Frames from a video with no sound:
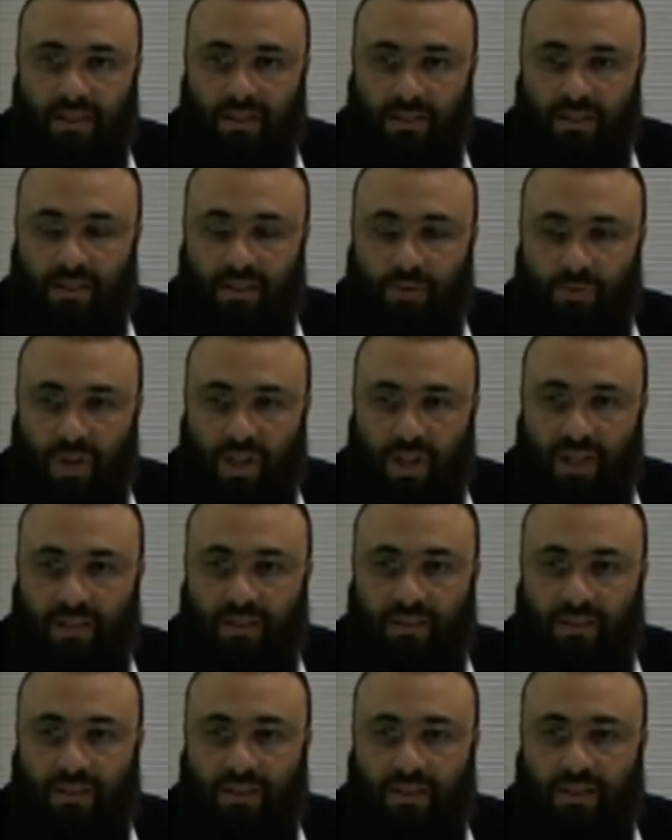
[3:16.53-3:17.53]
to the
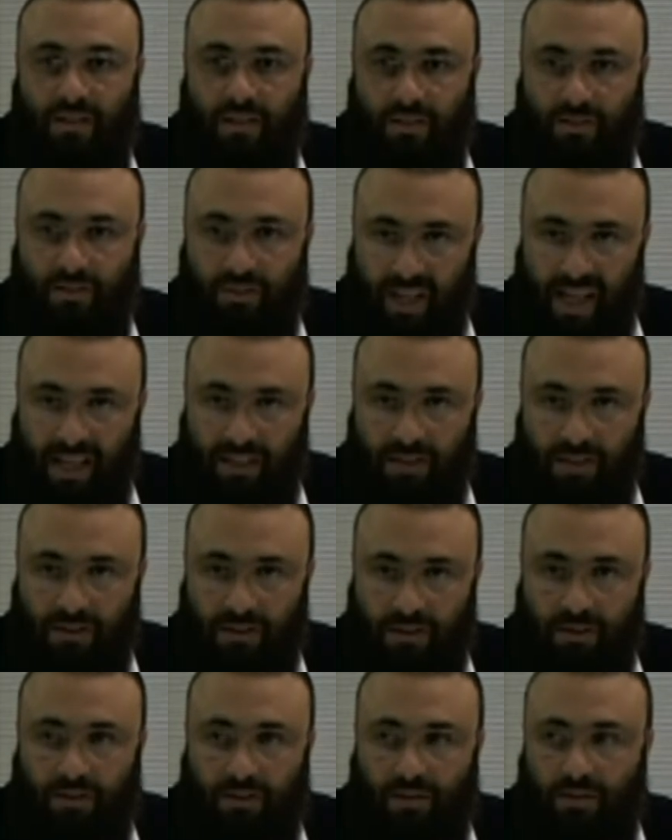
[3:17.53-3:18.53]
one
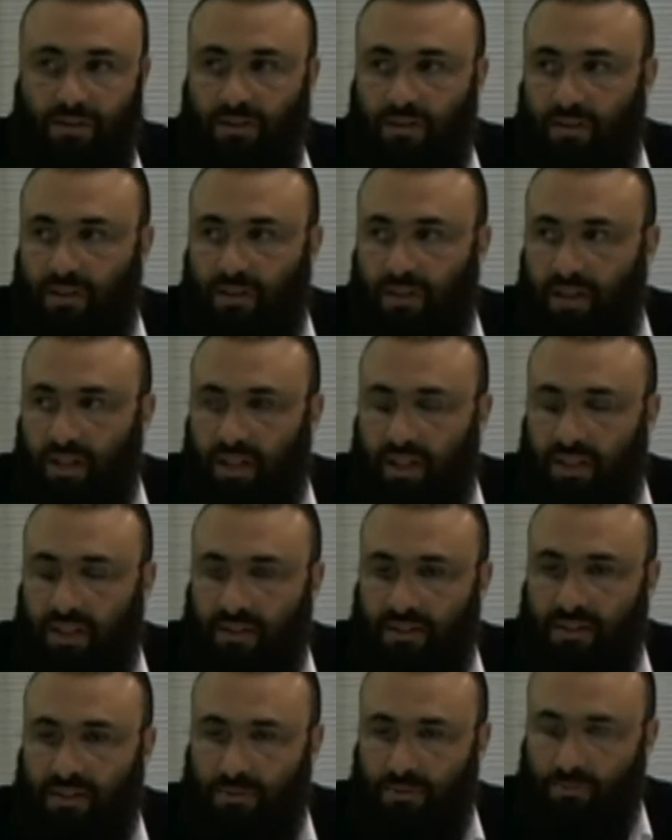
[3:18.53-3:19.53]
creator
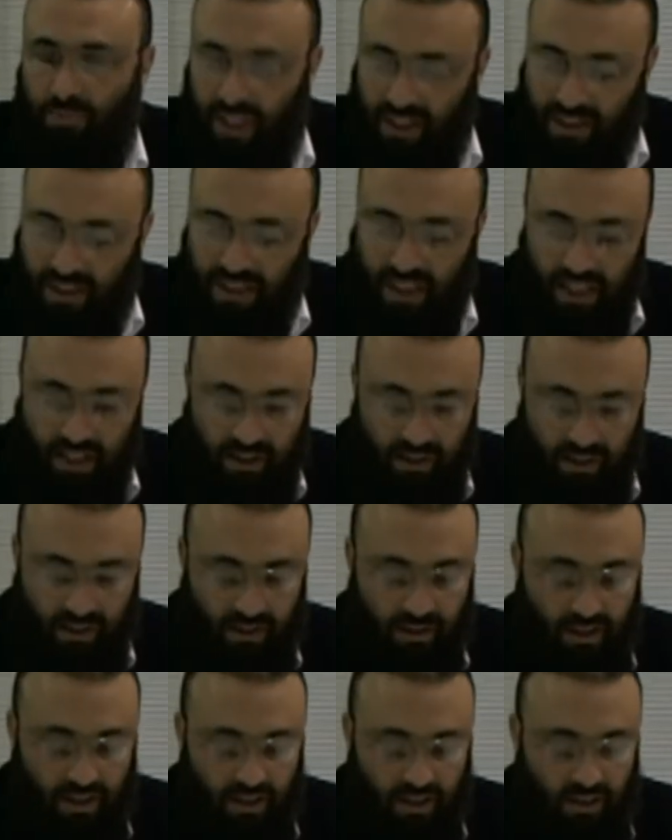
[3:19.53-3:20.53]
and maintainer
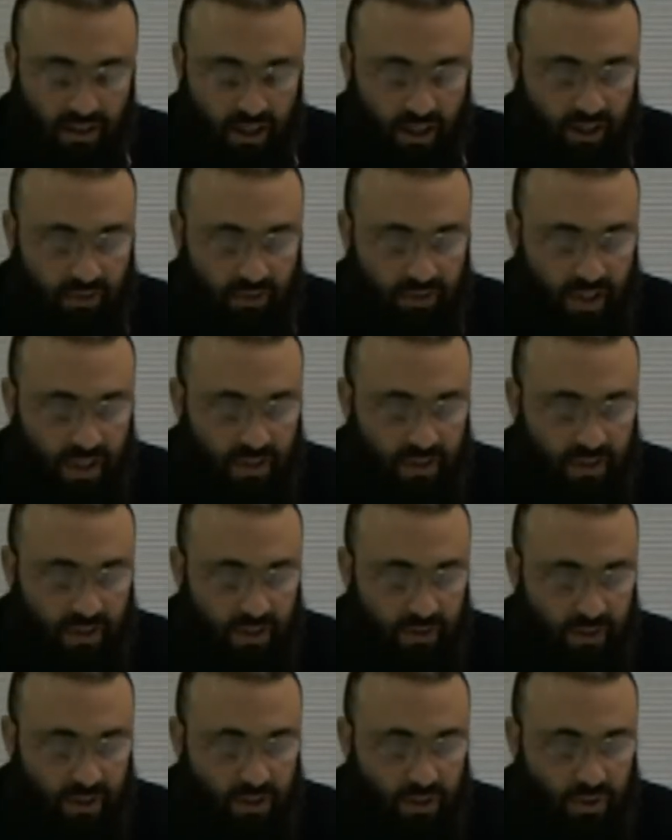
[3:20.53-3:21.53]
of this
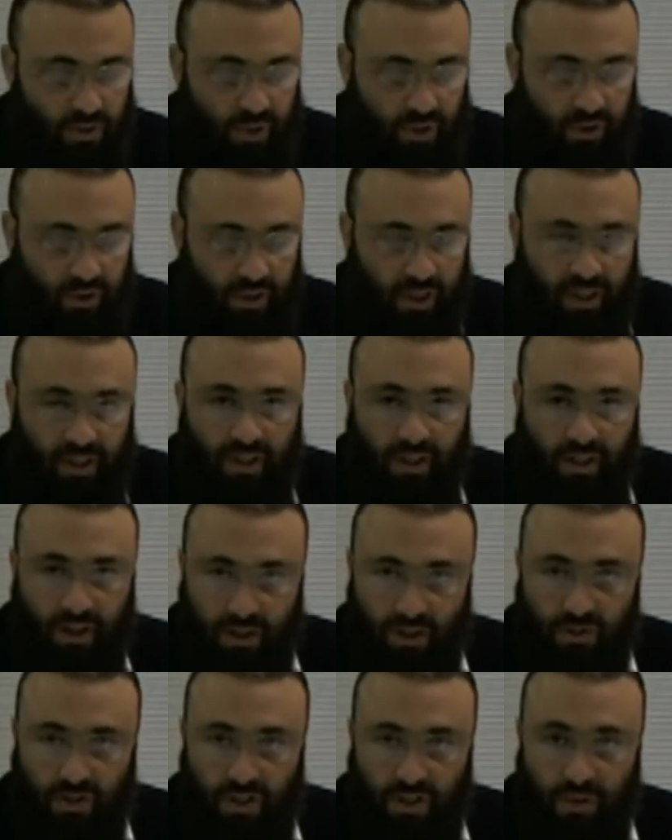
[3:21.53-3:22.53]
universe when you are in
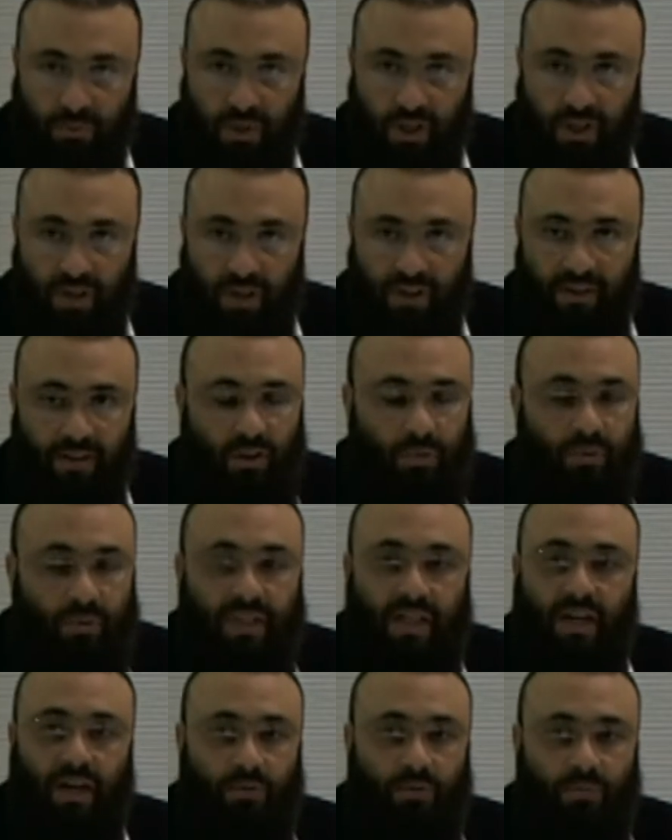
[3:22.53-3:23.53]
hardship, no
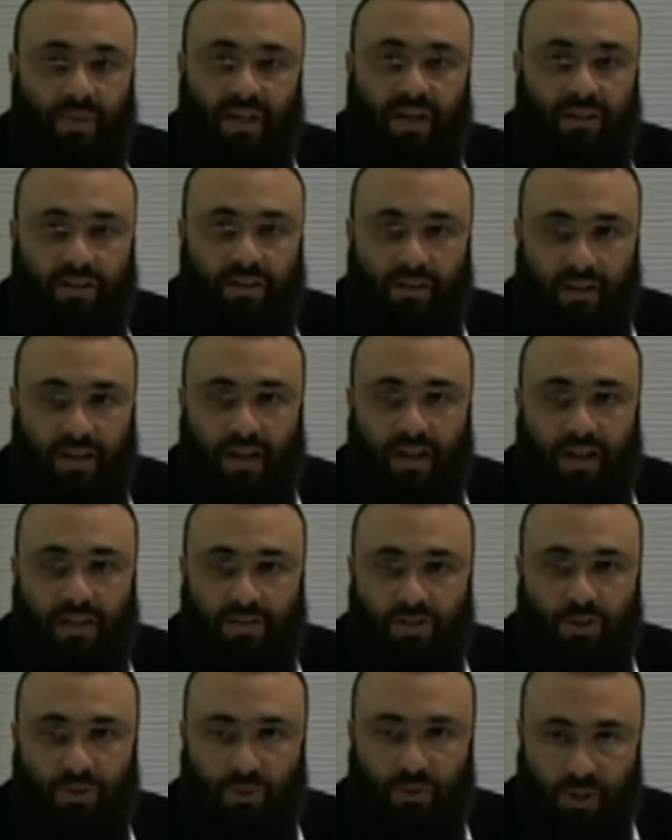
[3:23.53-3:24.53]
matter how many other
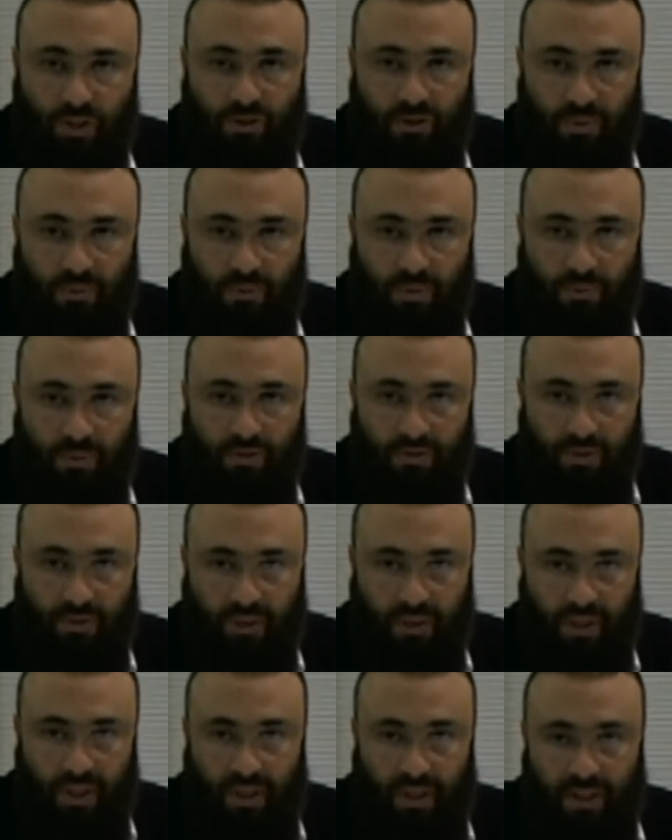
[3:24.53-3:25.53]
gods you worshipped
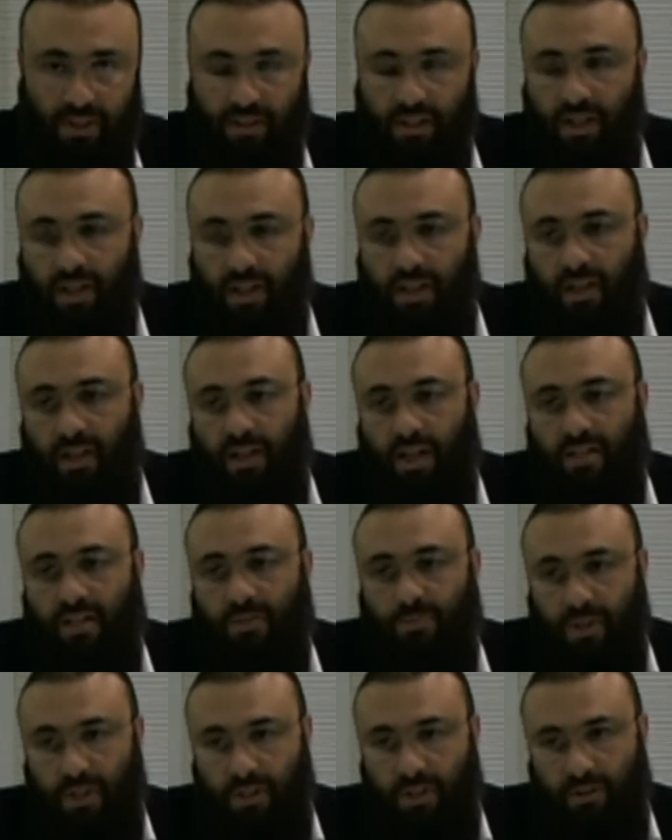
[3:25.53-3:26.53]
before that. That's
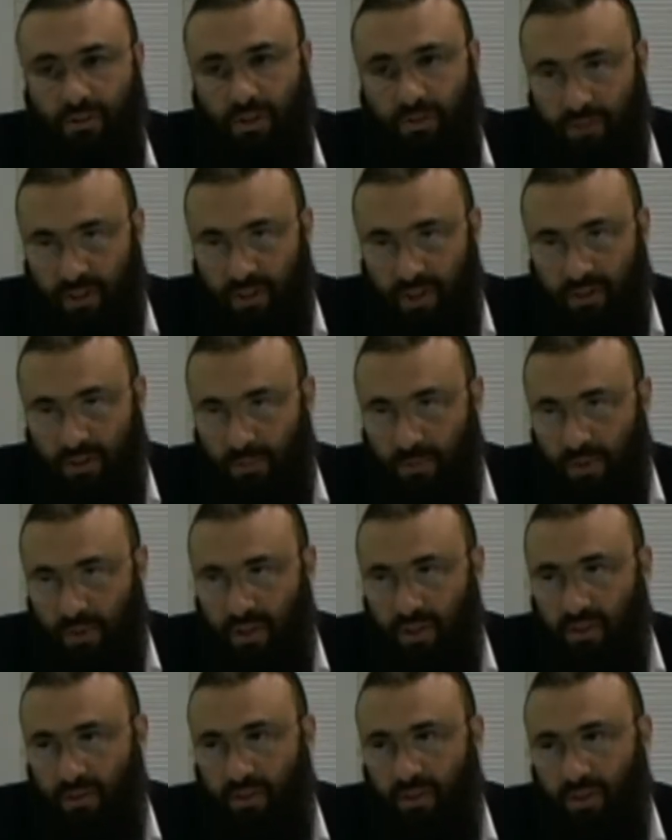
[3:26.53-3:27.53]
part of your fitrah,
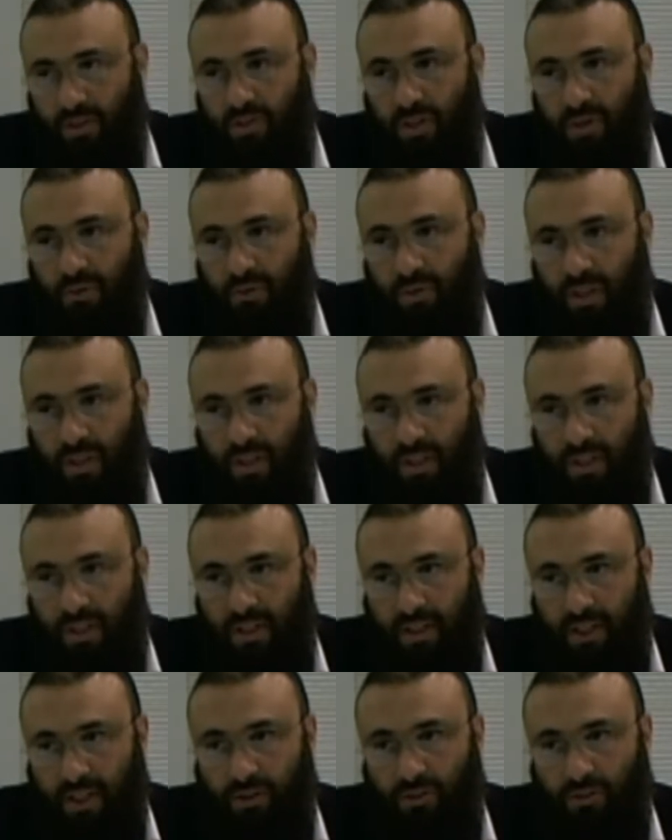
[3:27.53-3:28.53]
part of your genuine
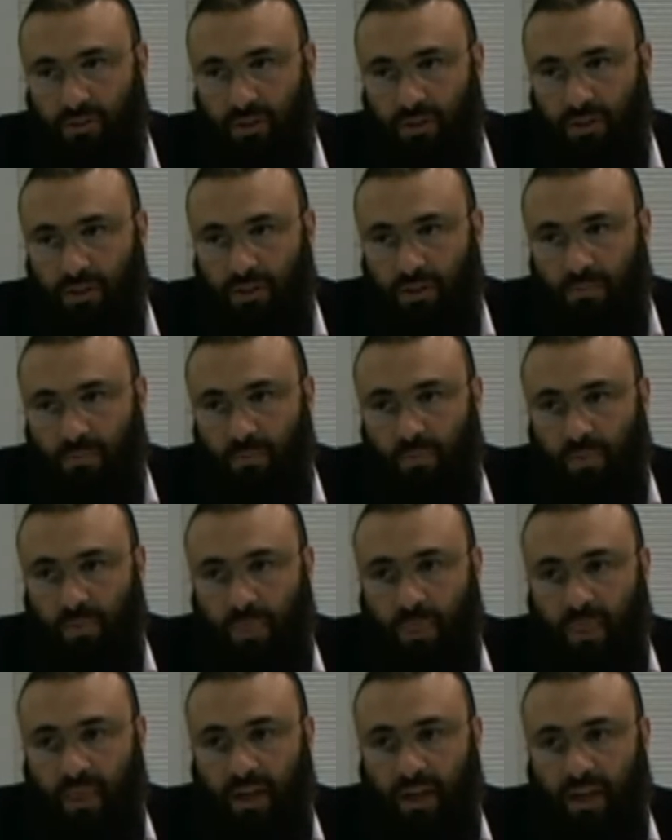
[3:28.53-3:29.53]
inclination.
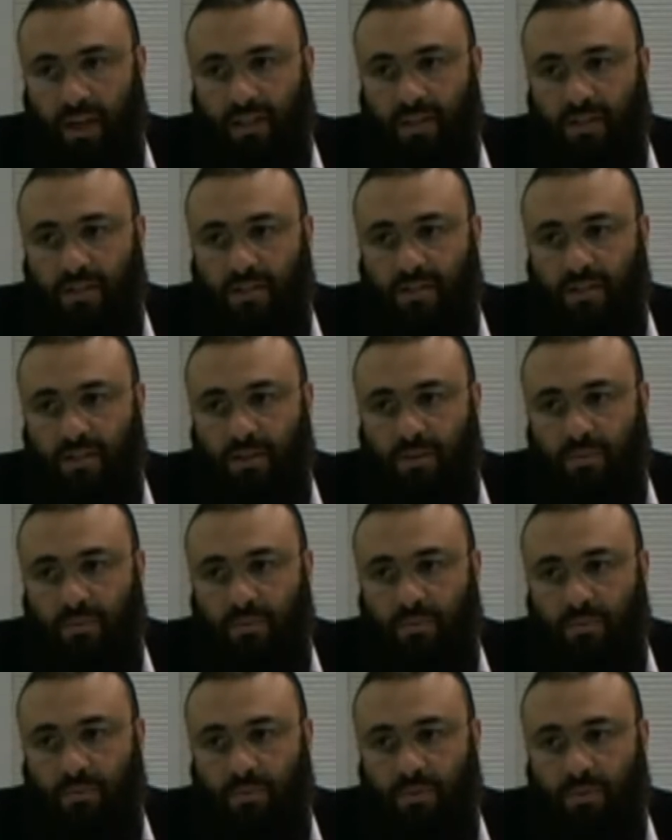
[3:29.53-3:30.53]
That is
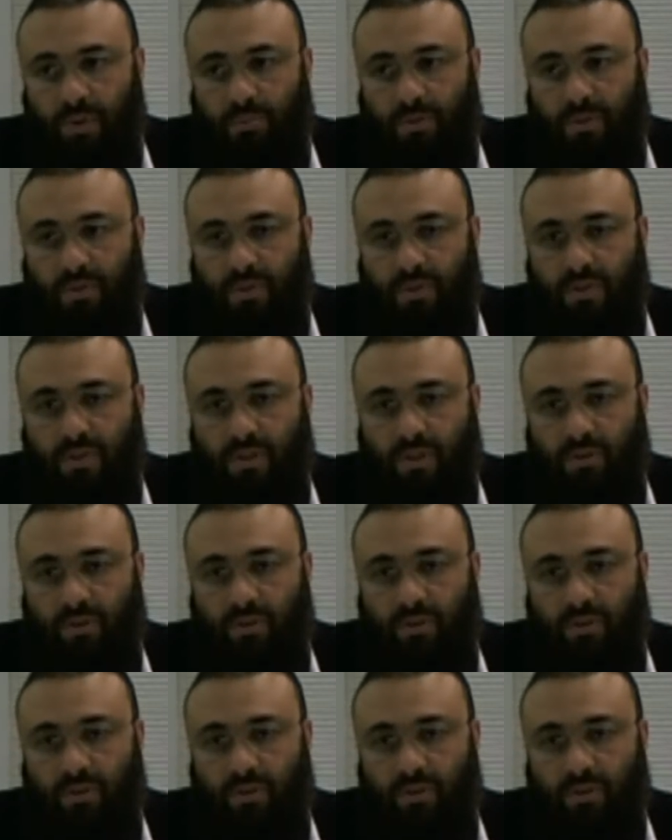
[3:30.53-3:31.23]
the people's